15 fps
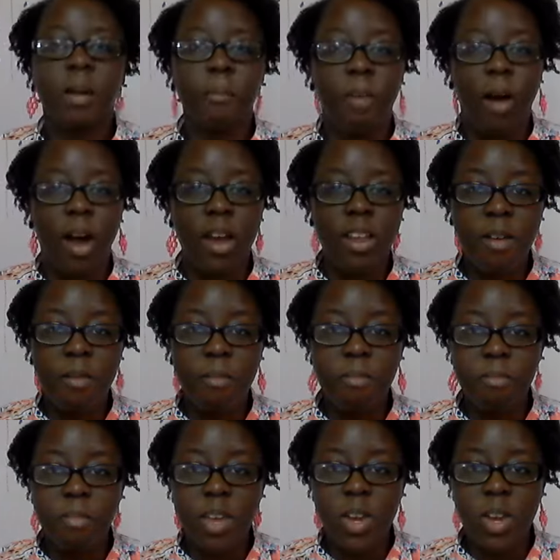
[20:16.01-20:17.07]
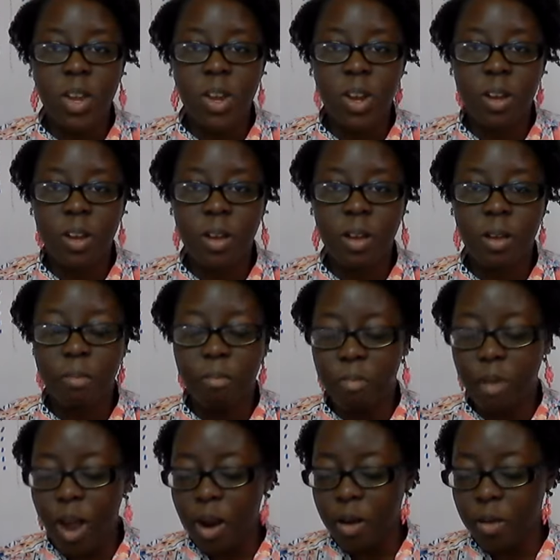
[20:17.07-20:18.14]
bottom, bigger,
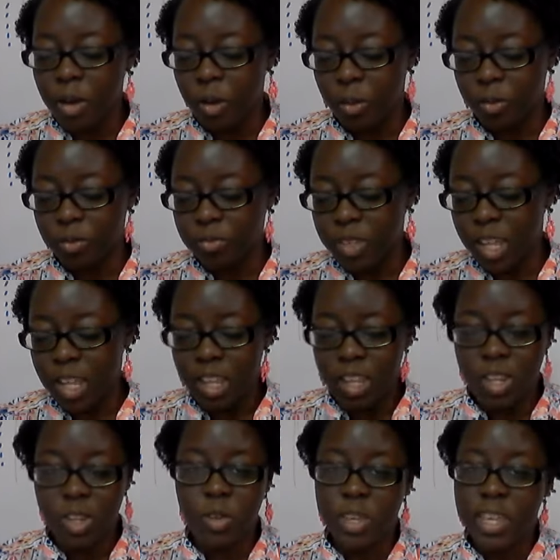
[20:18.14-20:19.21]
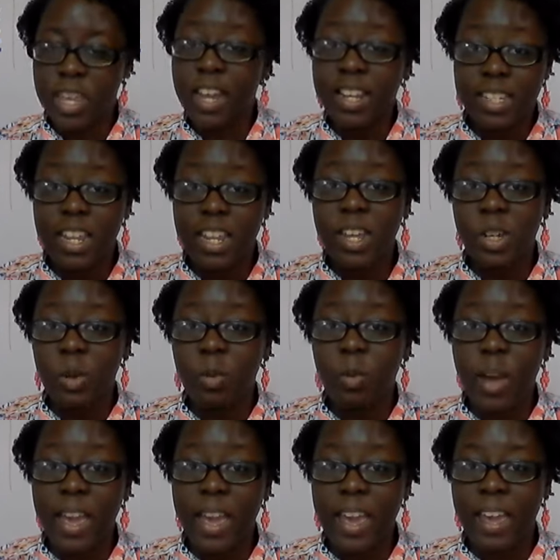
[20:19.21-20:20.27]
borrow. You can't take
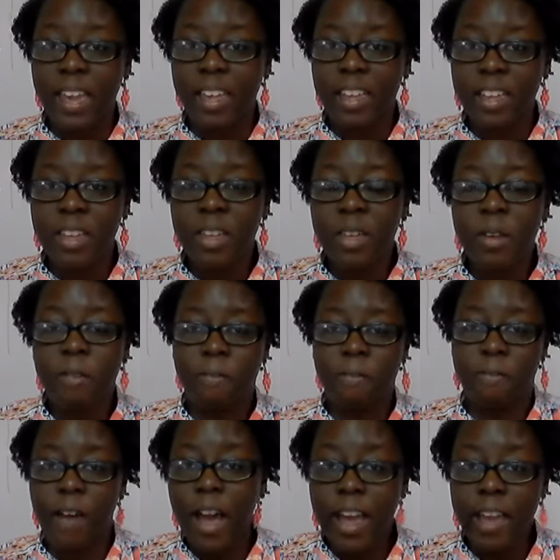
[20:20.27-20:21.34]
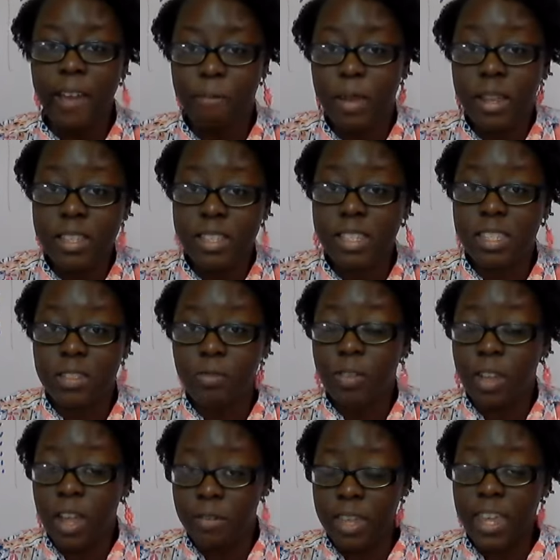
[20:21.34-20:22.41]
away 5 pieces
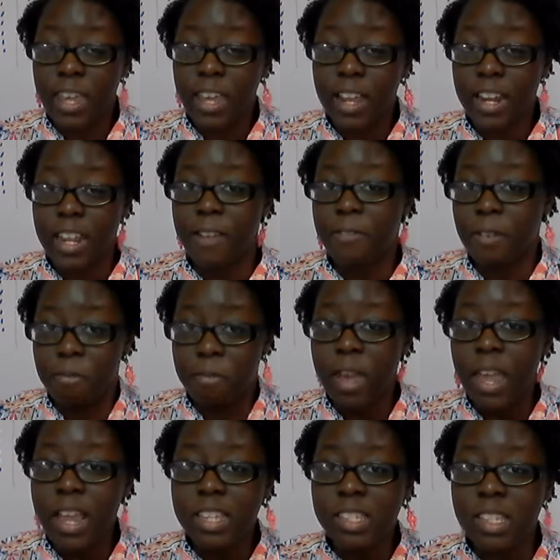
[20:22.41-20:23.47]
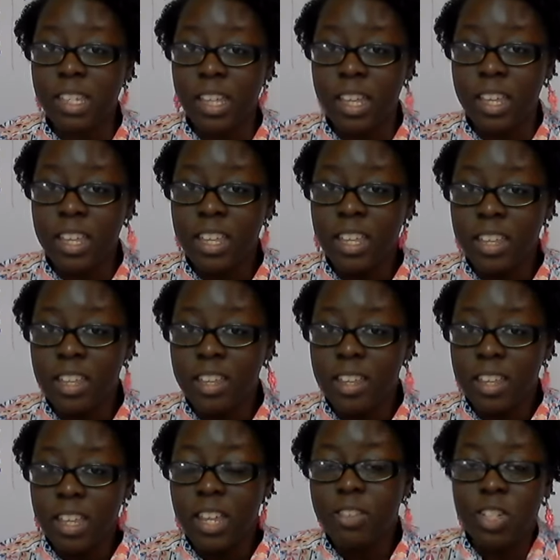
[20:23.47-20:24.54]
of candy from Paisley
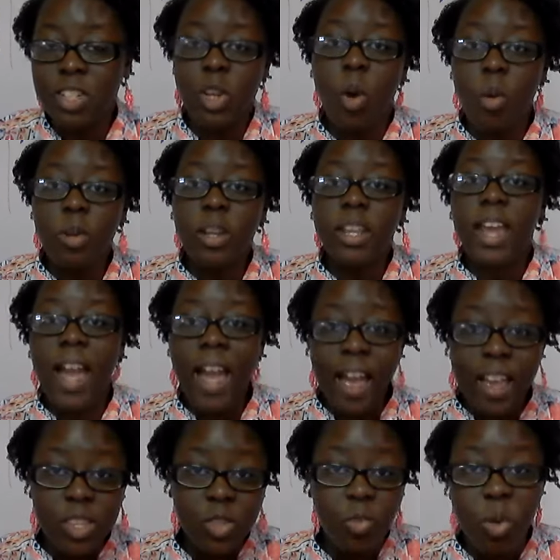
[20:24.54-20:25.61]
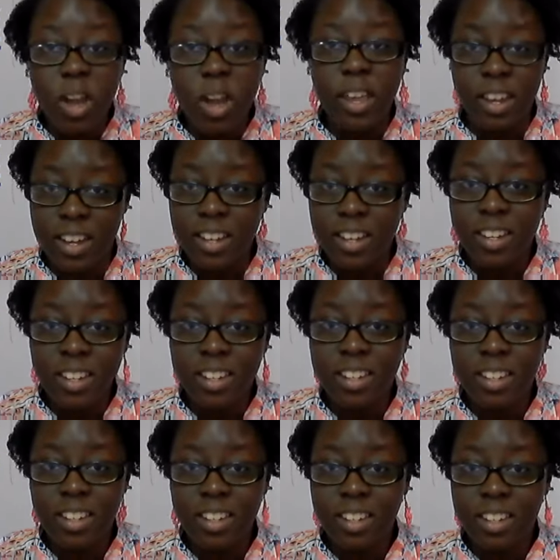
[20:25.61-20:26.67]
if she only has 1.
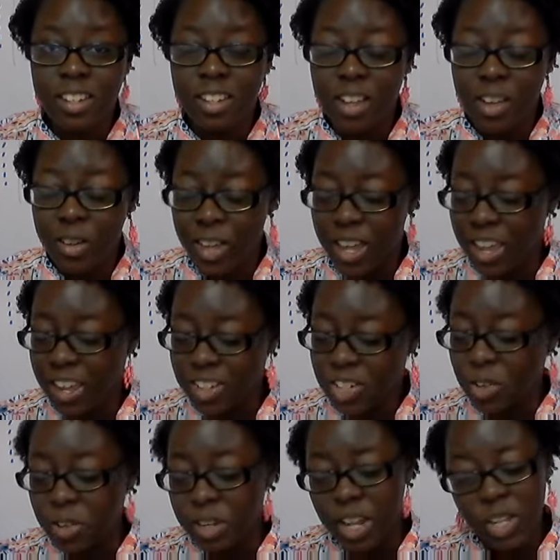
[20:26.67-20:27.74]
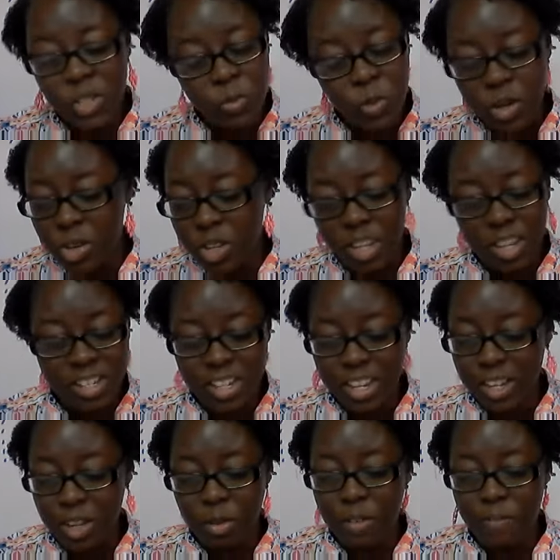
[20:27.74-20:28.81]
Okay? She only has 1. You can't
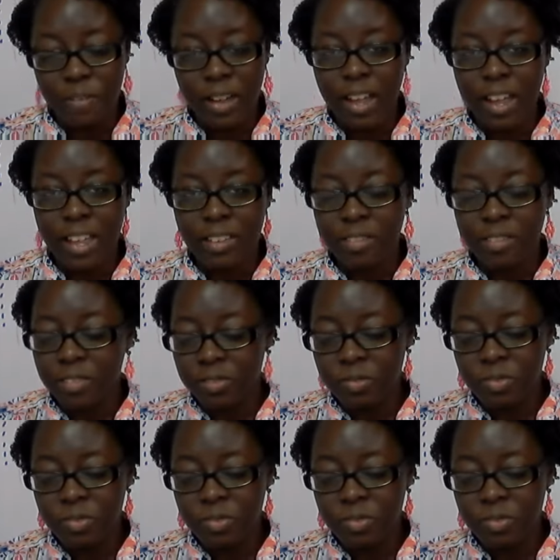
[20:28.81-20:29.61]
take away 5.